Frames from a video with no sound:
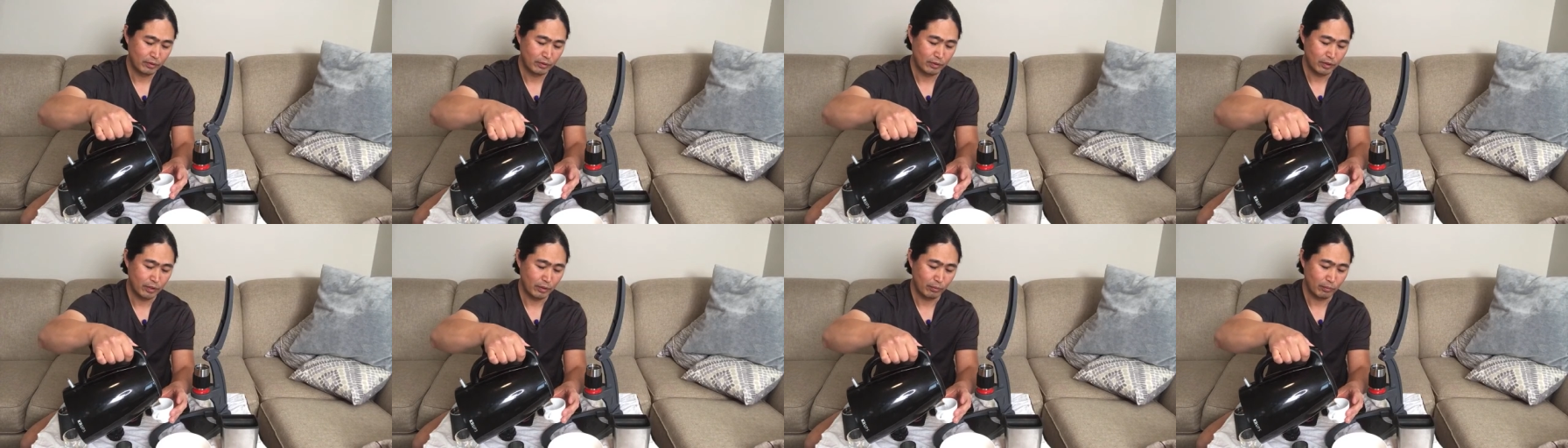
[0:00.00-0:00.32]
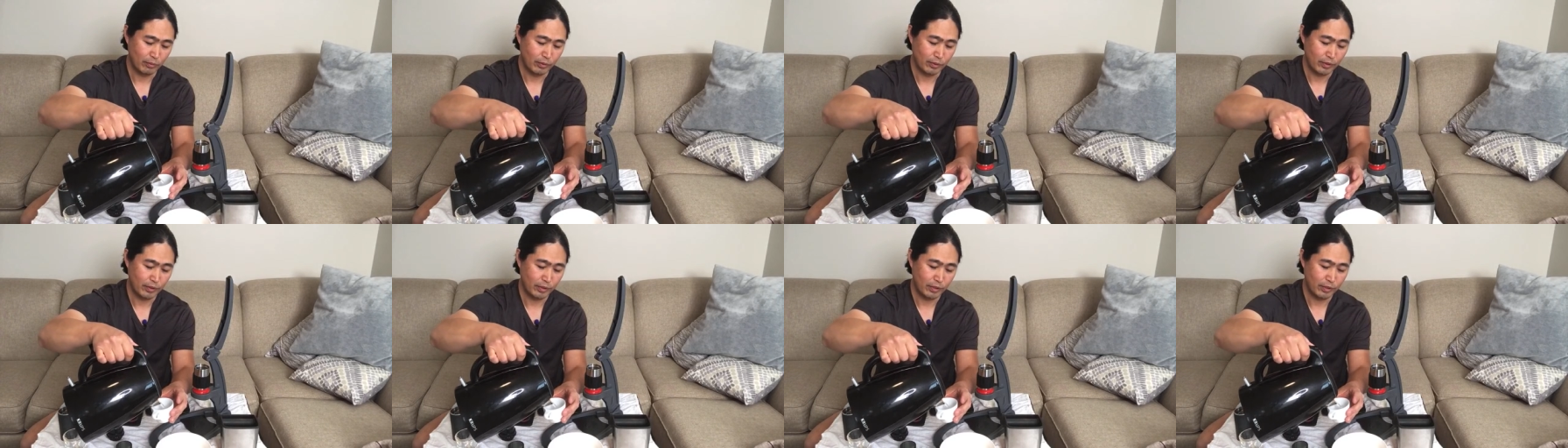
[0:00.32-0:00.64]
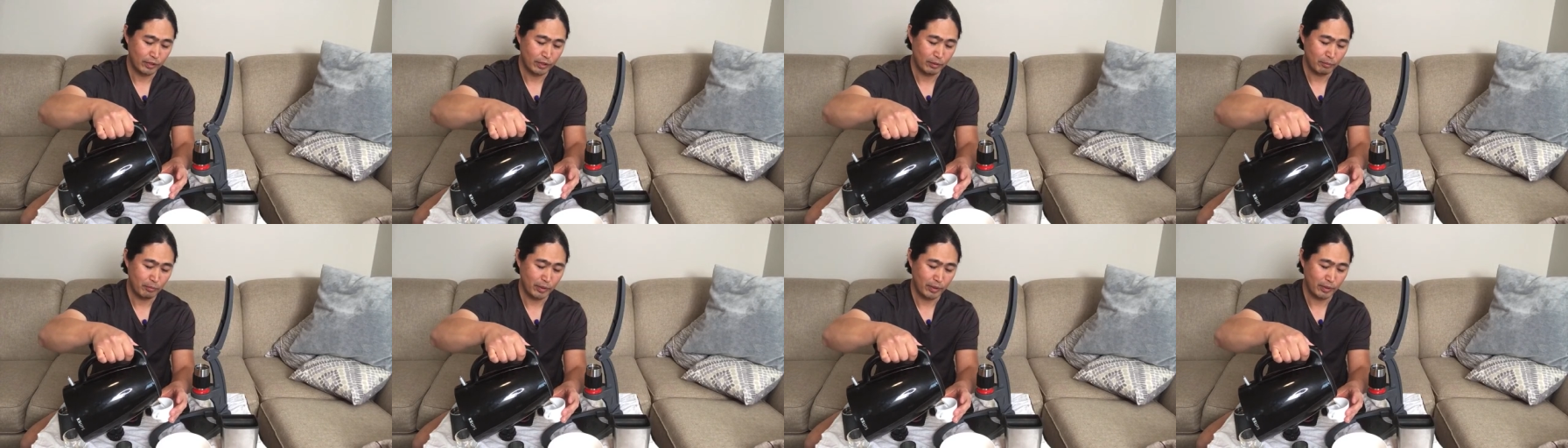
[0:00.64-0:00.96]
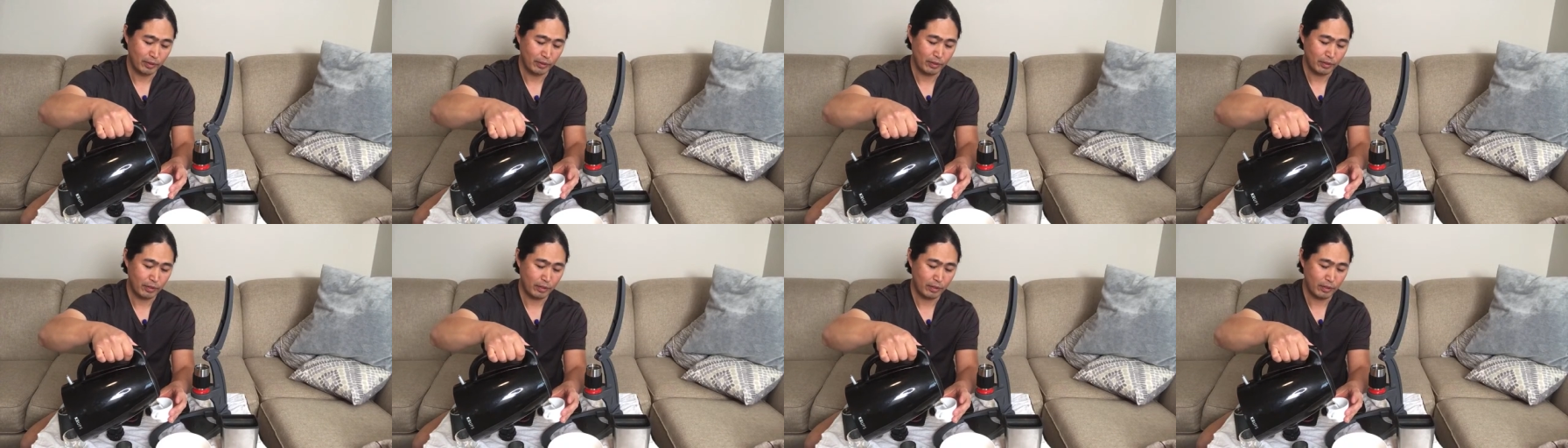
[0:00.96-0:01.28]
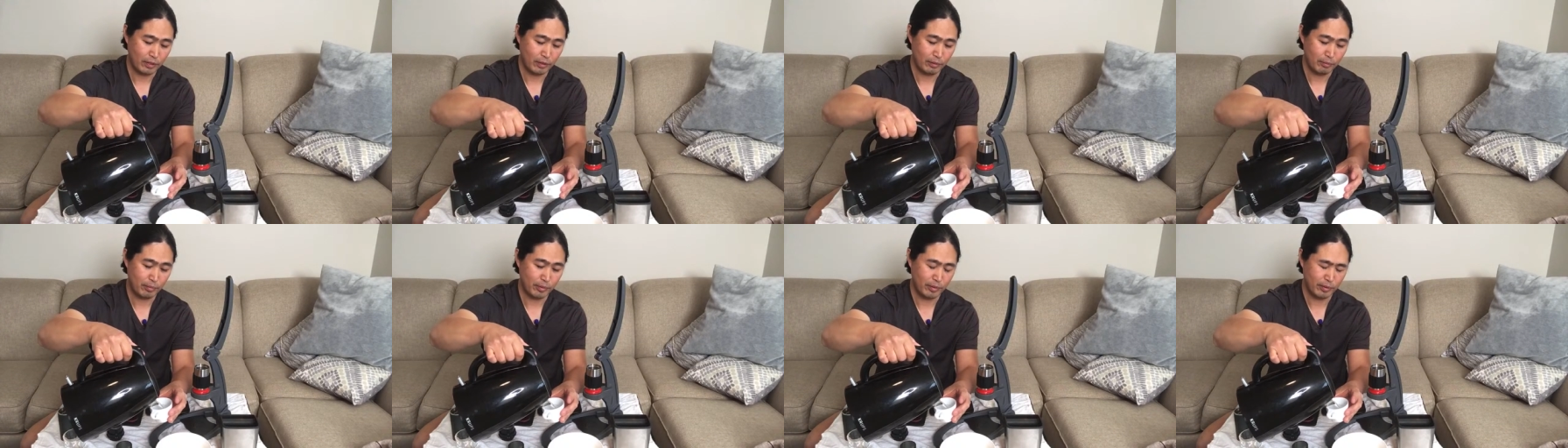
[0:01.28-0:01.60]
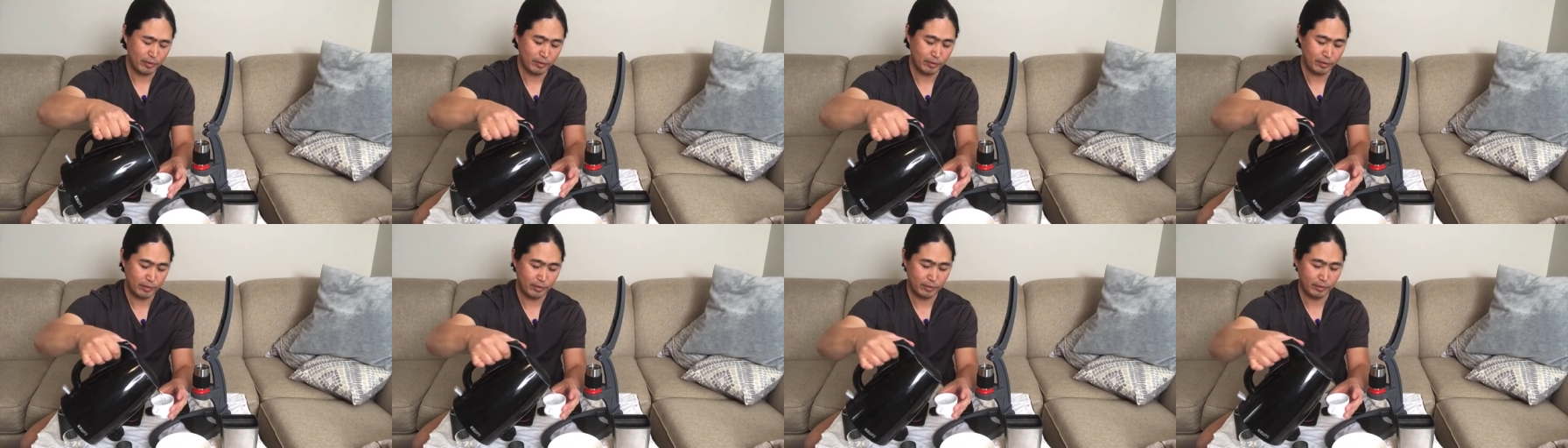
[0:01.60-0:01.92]
I wanna heat up my cup
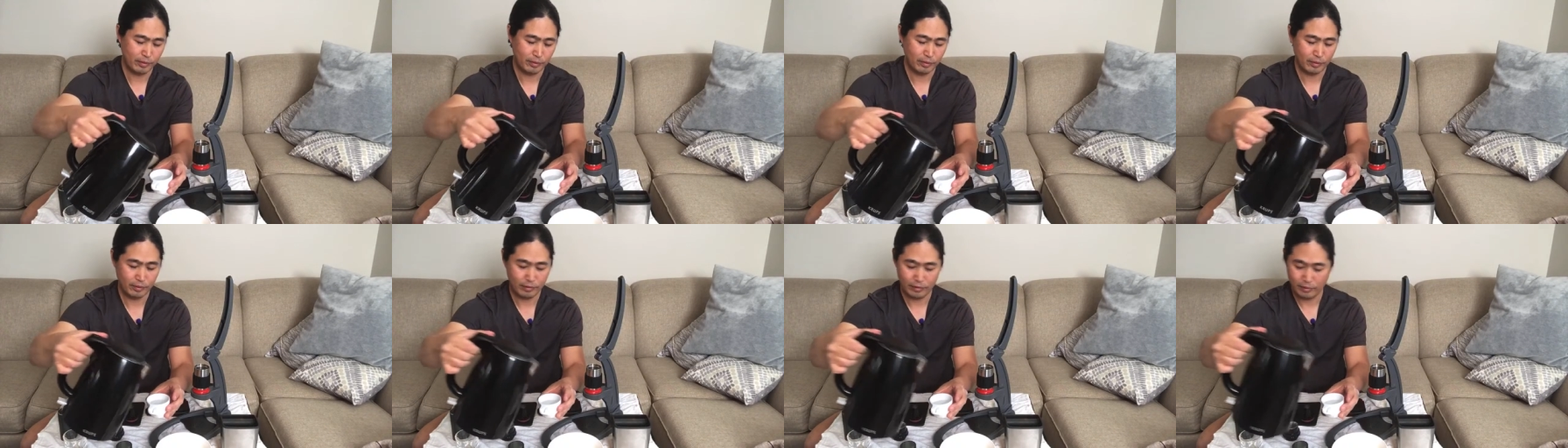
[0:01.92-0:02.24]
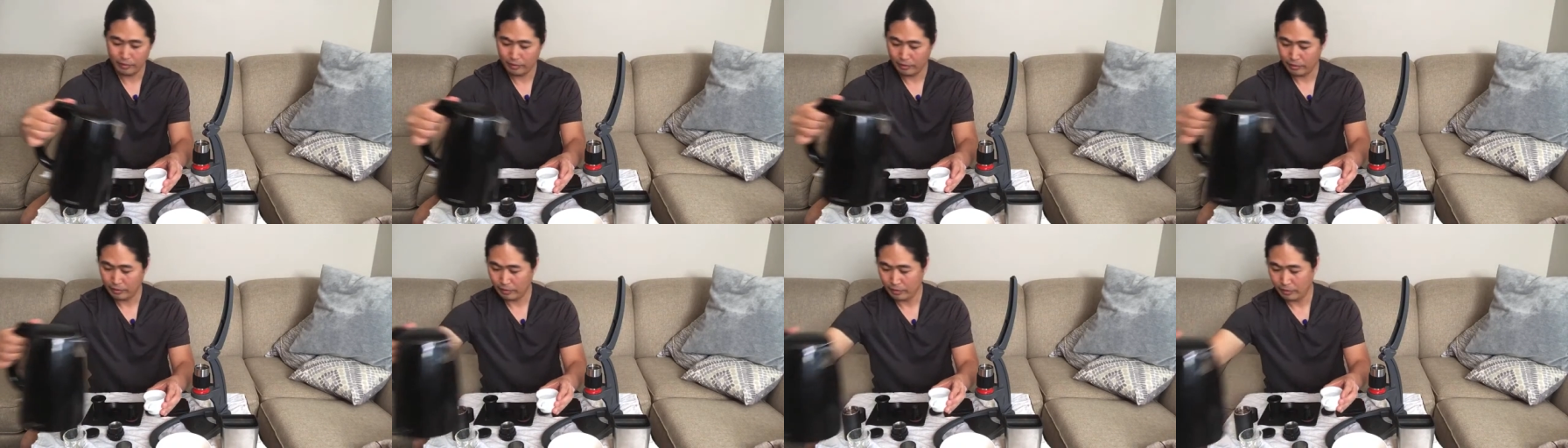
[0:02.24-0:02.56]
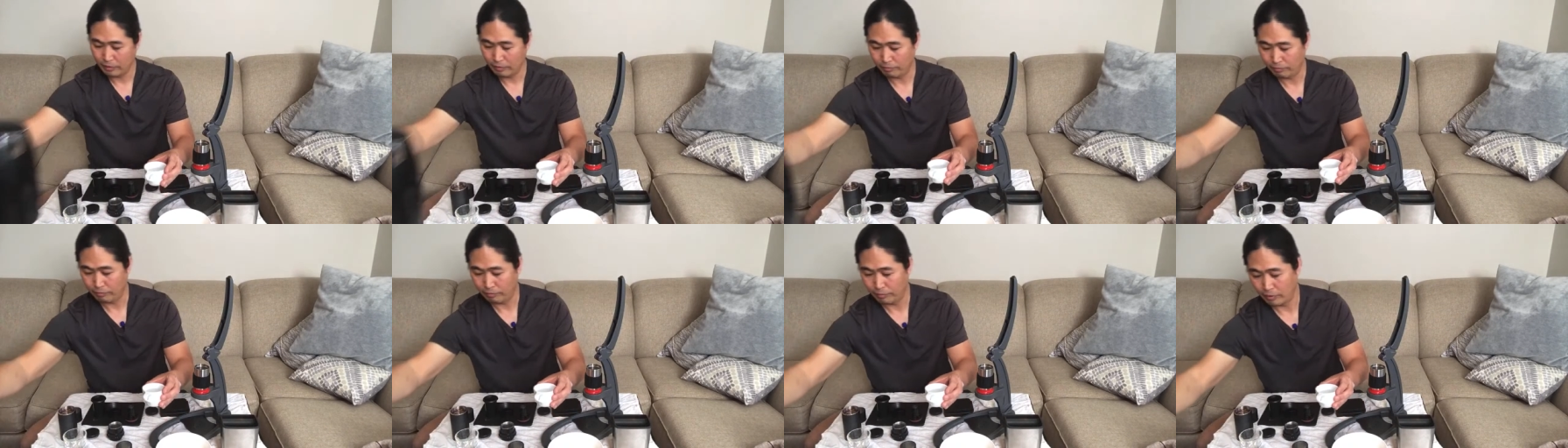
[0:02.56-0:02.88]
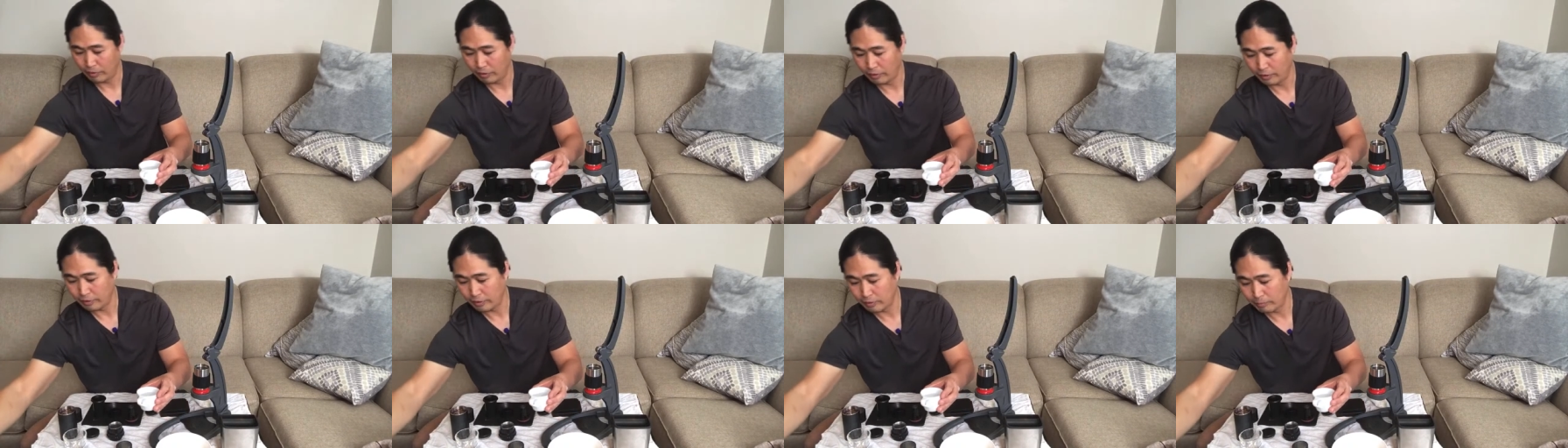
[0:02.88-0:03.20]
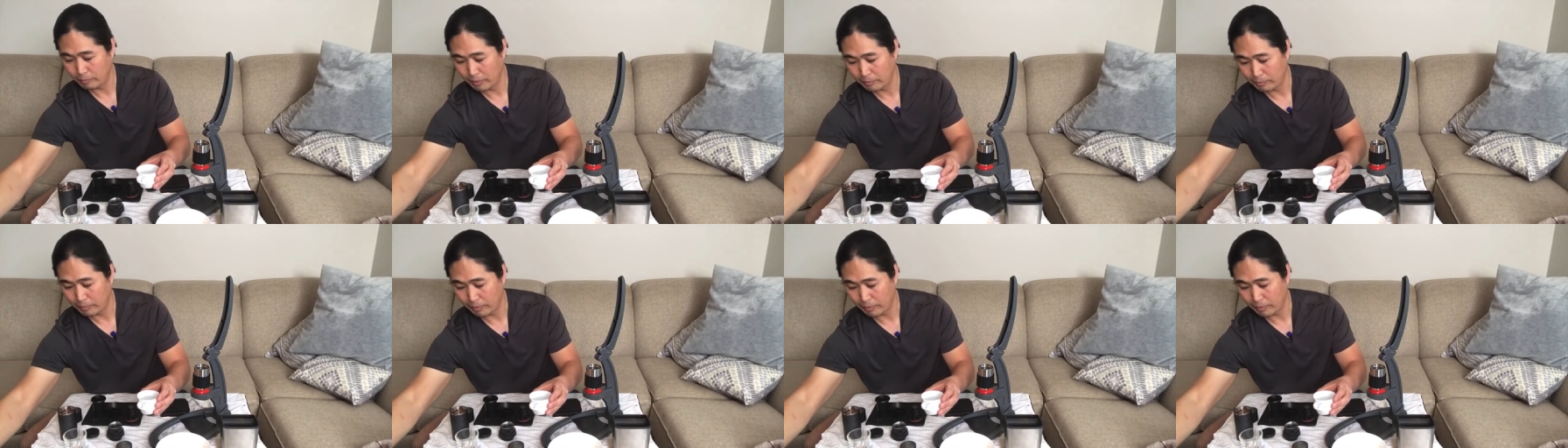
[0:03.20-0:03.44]
for a little bit,